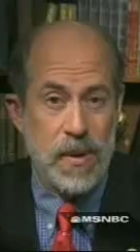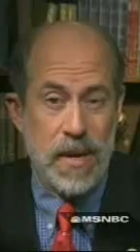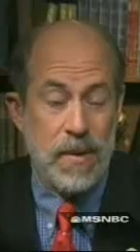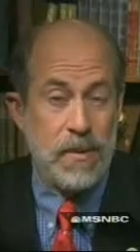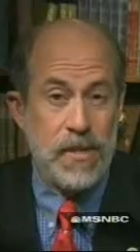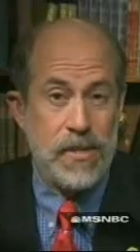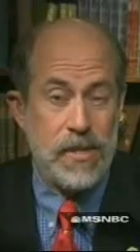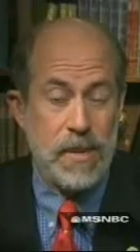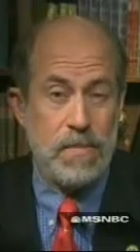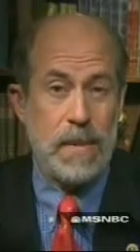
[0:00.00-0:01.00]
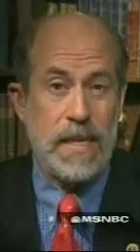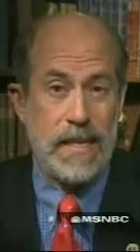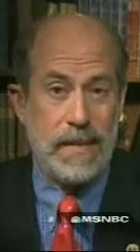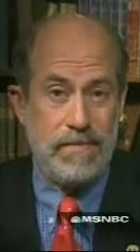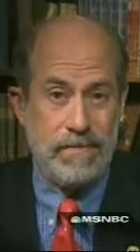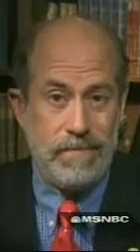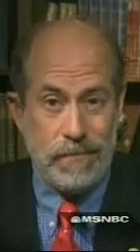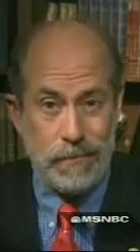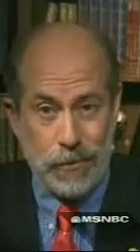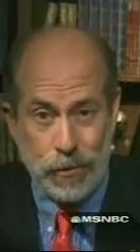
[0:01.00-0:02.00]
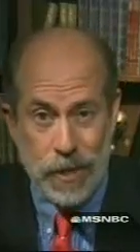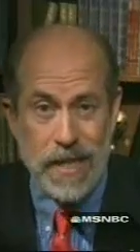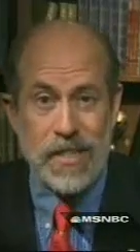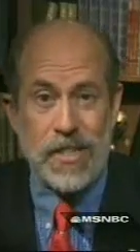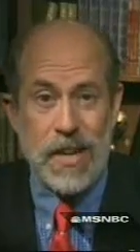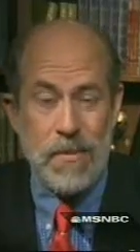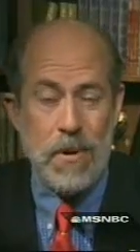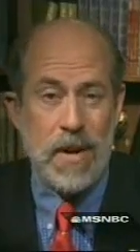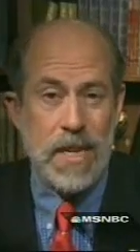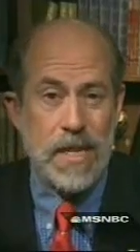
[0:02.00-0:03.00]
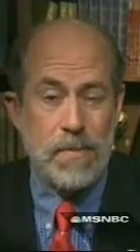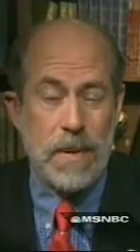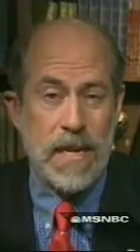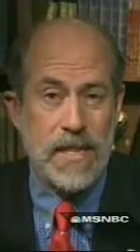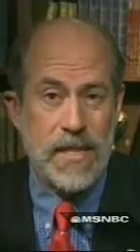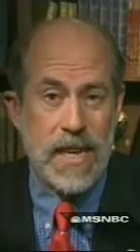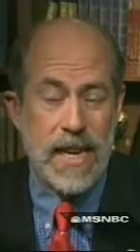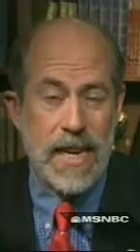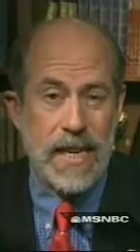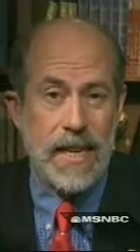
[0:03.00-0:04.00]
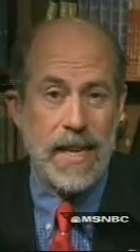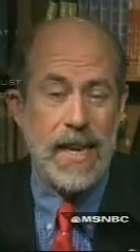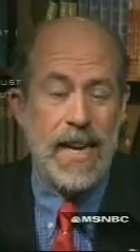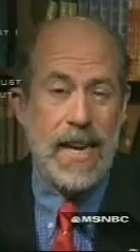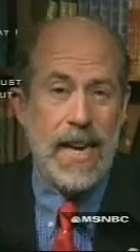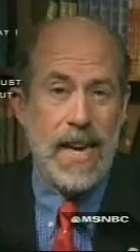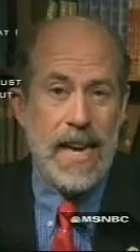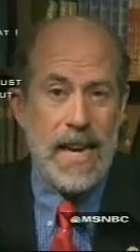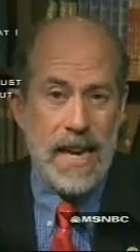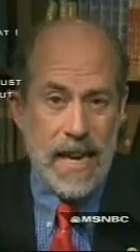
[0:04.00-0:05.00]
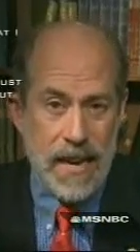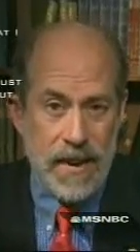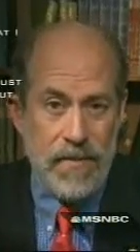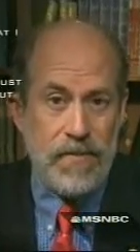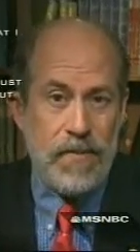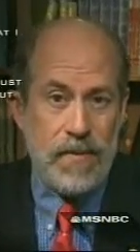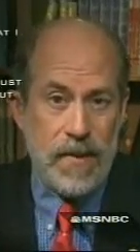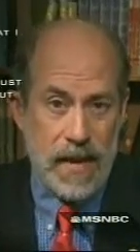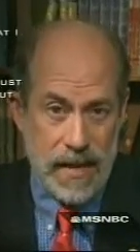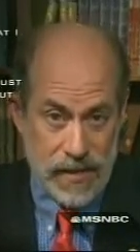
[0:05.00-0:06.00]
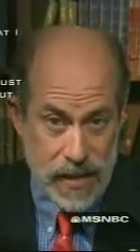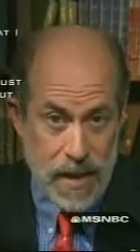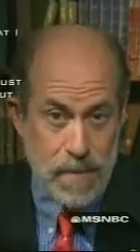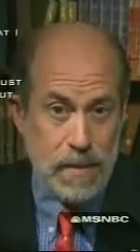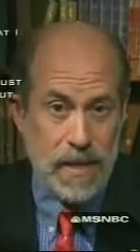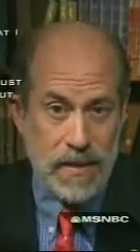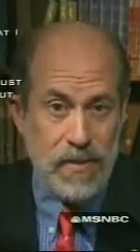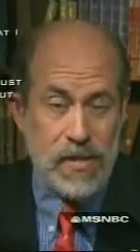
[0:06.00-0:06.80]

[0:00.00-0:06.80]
Frank Gaffney, once a respected Assistant Secretary of Defense and now the president of something called the Center for Security Policy,